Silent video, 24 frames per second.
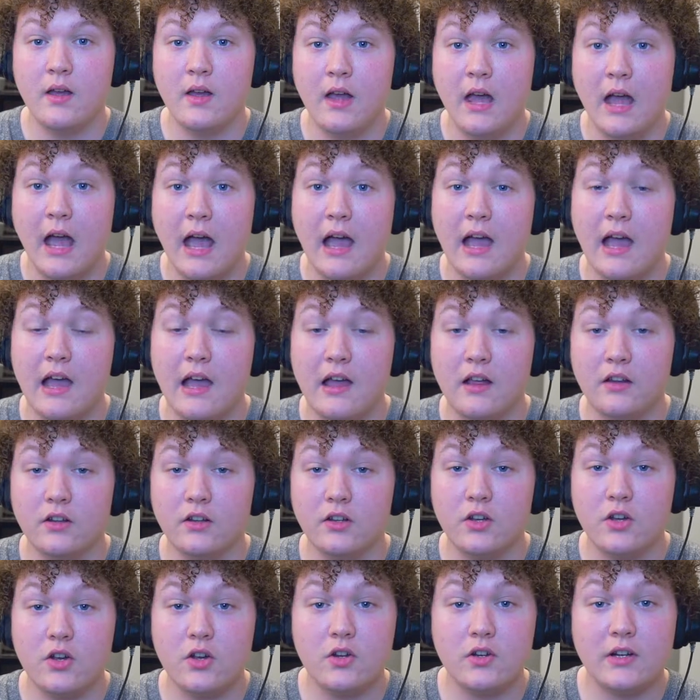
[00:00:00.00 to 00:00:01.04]

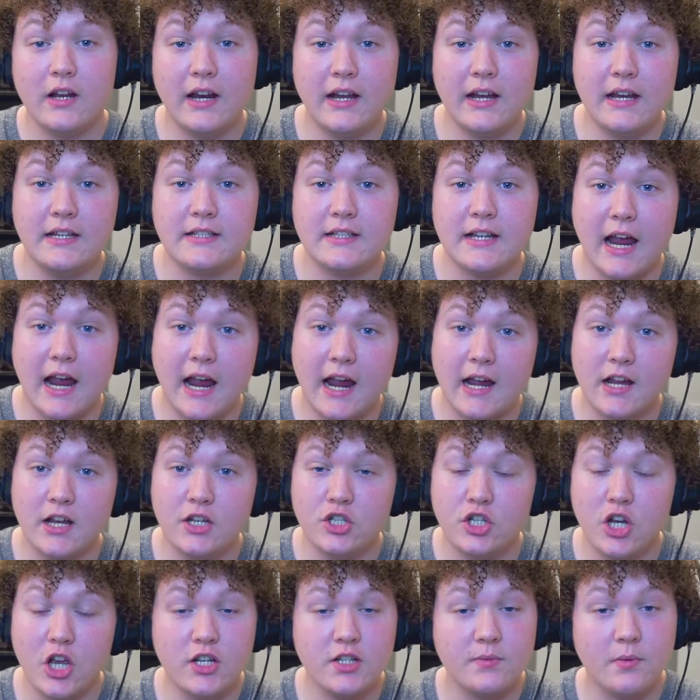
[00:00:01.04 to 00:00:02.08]
Hello ladies and
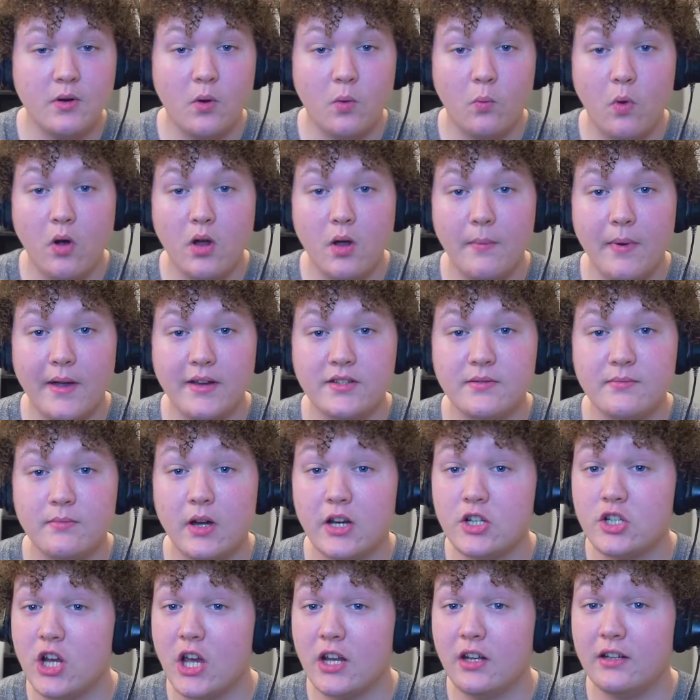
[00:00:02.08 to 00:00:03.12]
gentlemen, and welcome back to my
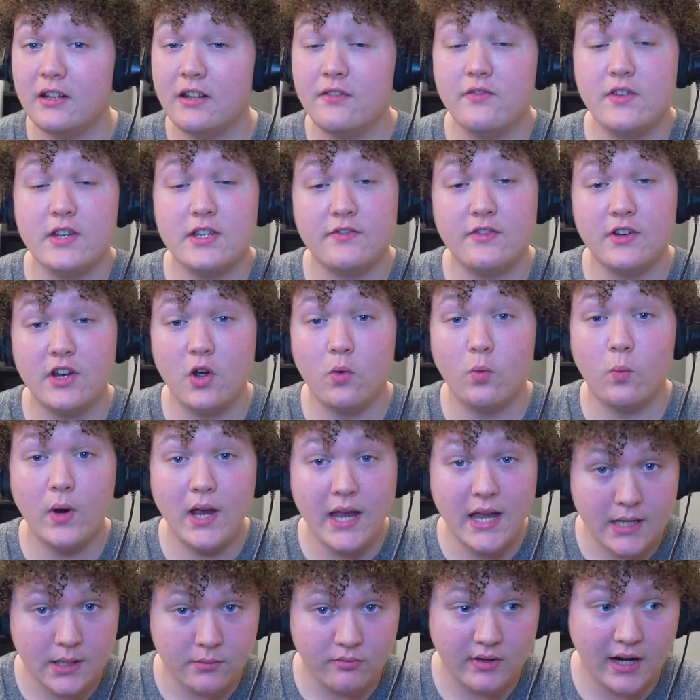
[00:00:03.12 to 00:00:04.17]
channel. In this video we're
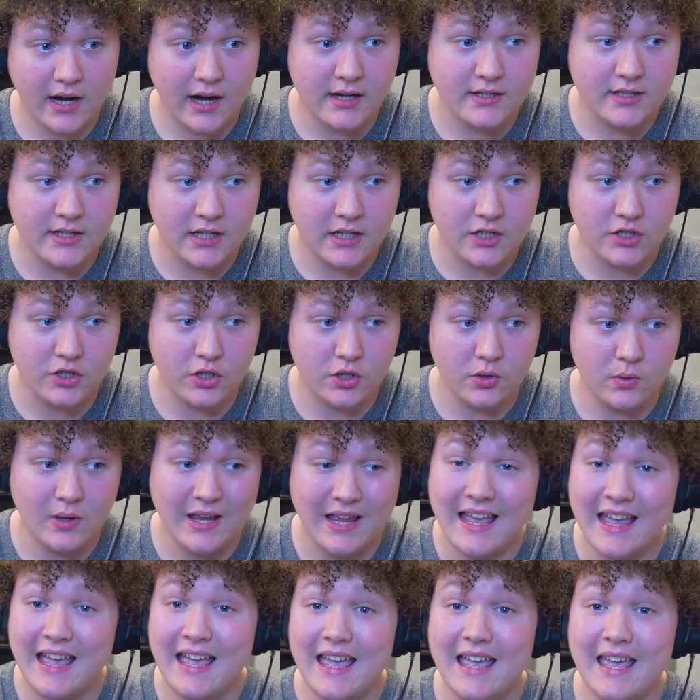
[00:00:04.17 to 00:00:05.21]
reacting to
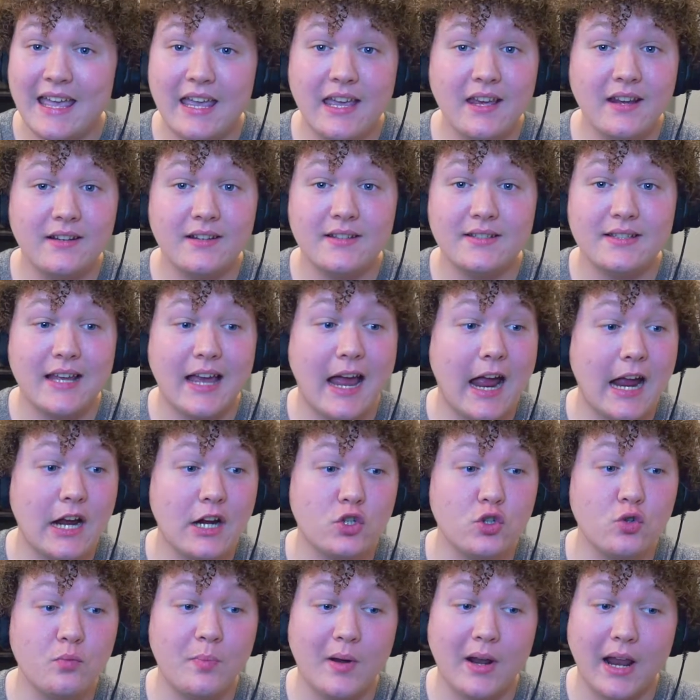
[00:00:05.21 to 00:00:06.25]
Hitler's
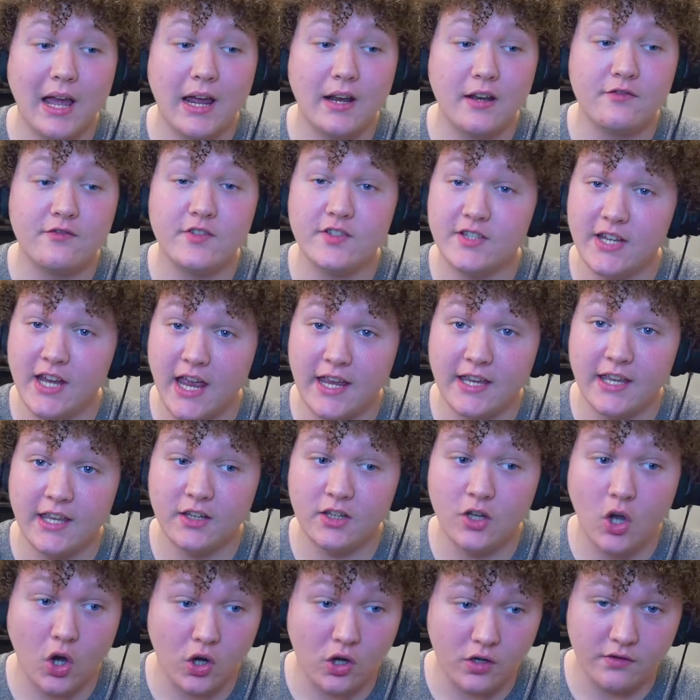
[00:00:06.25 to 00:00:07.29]
actual plan for taking
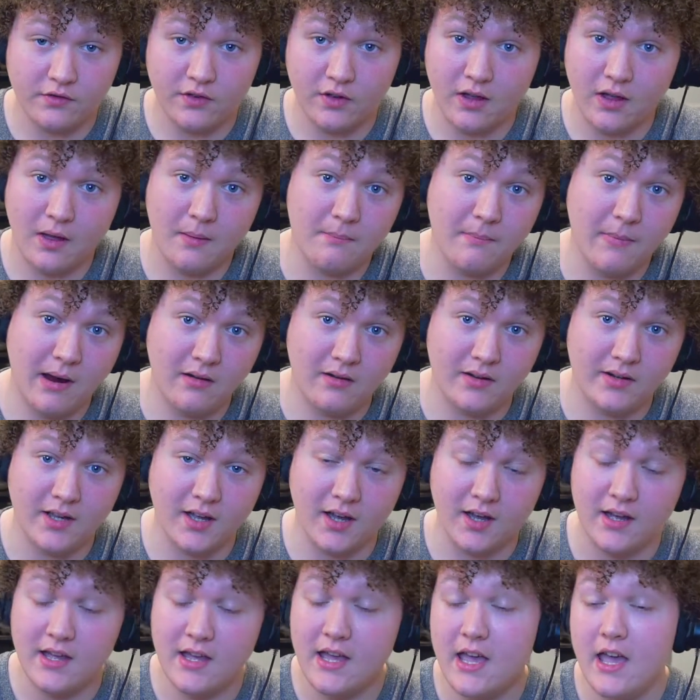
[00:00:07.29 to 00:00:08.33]
over
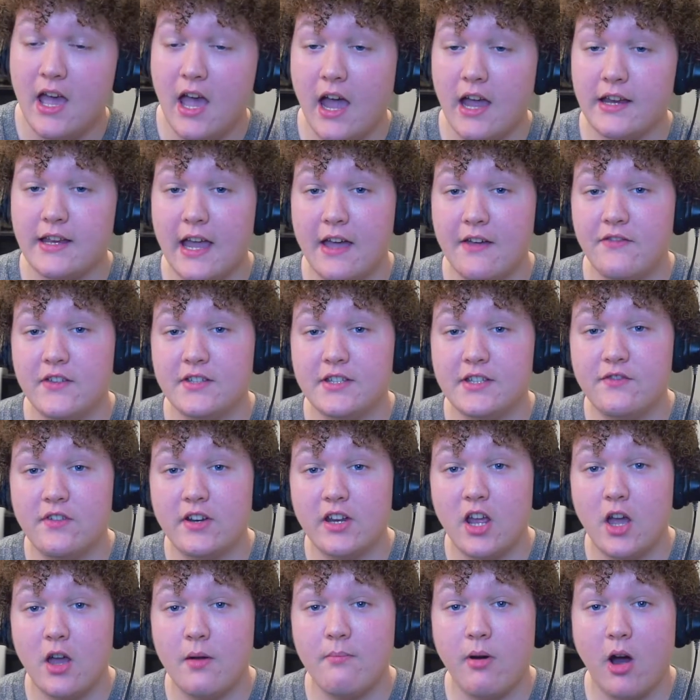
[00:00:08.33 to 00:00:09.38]
America. Again, this is a
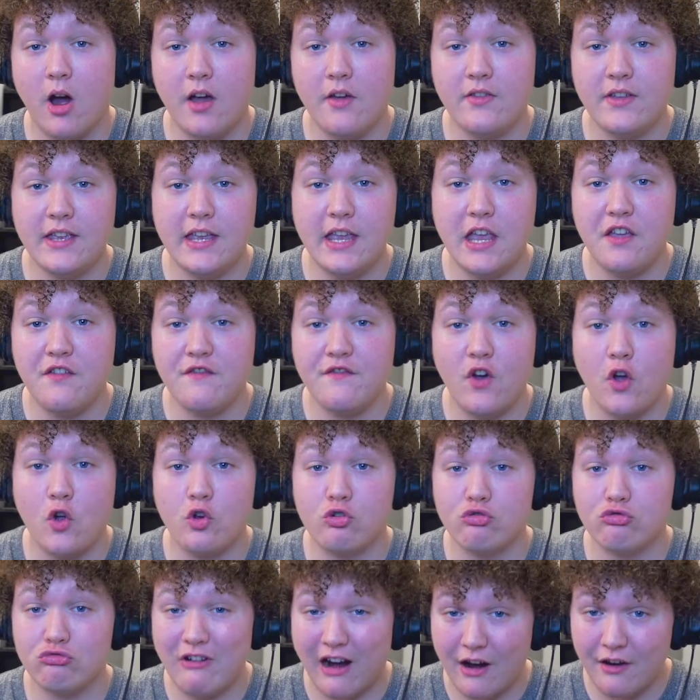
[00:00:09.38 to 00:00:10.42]
video by the
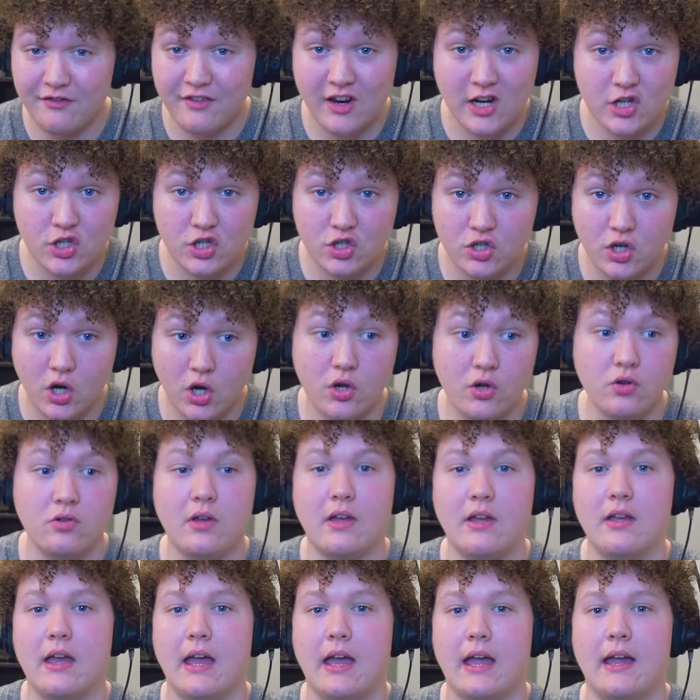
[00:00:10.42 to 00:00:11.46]
Infographics Show,
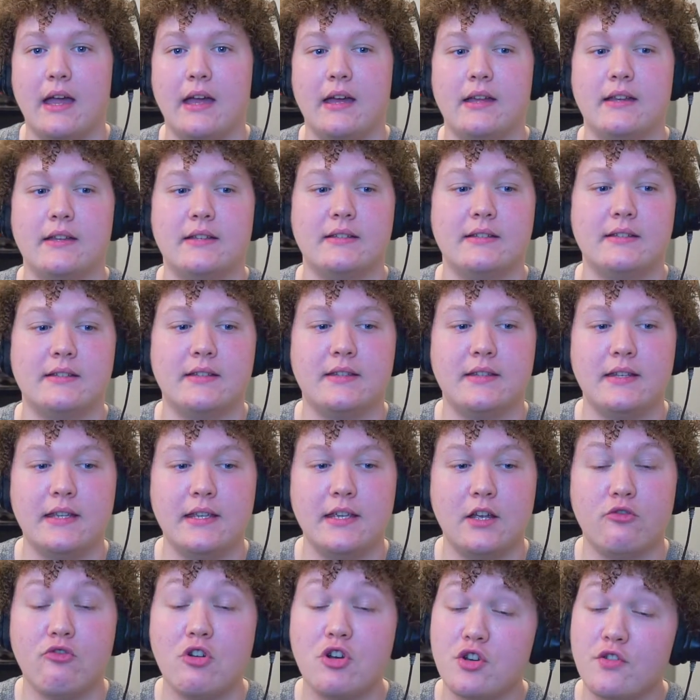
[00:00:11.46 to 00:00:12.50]
and the
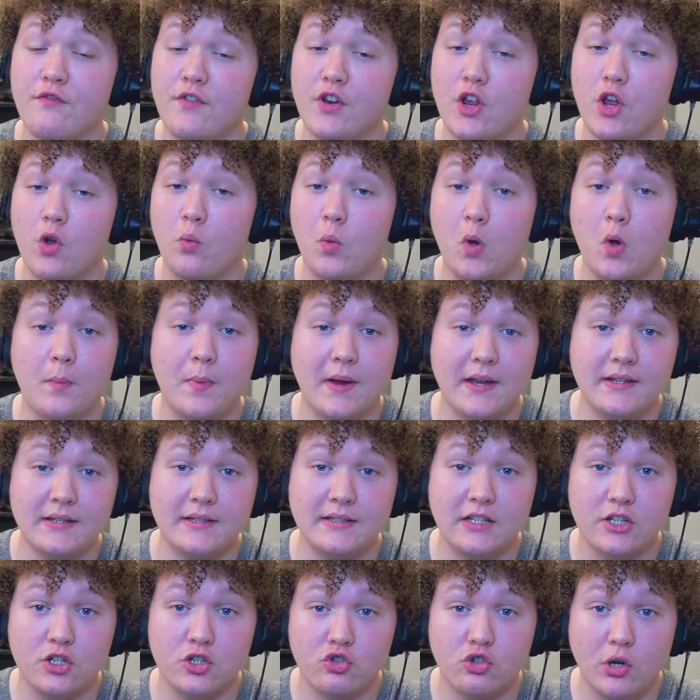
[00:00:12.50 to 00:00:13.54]
original video will be in the
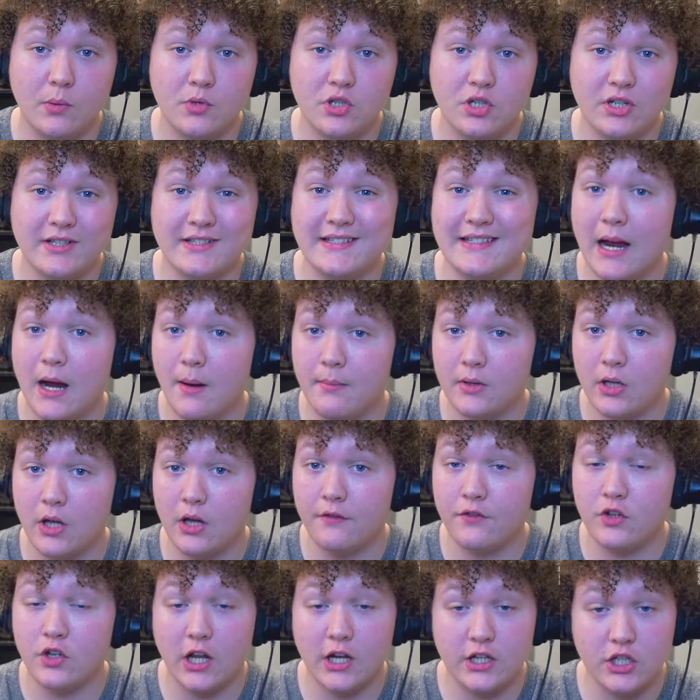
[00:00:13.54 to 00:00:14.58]
description down below if
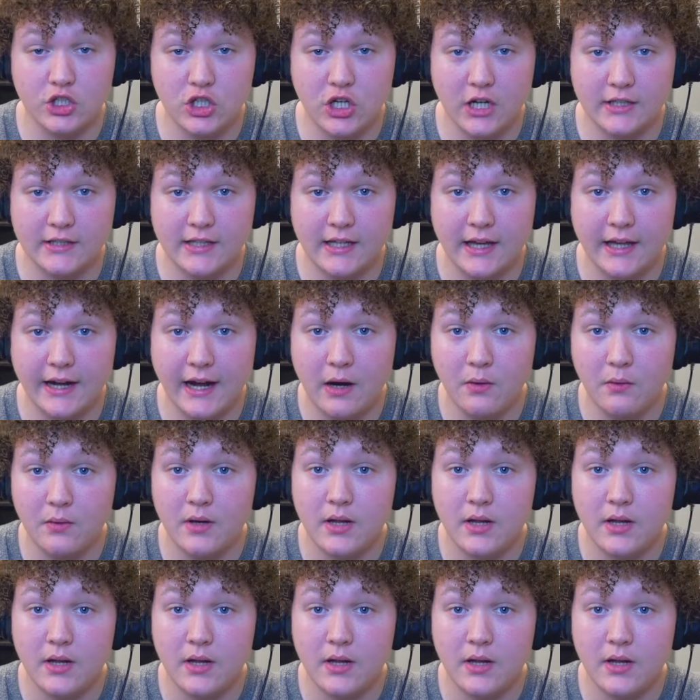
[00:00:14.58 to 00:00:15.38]
you'd like to check that out.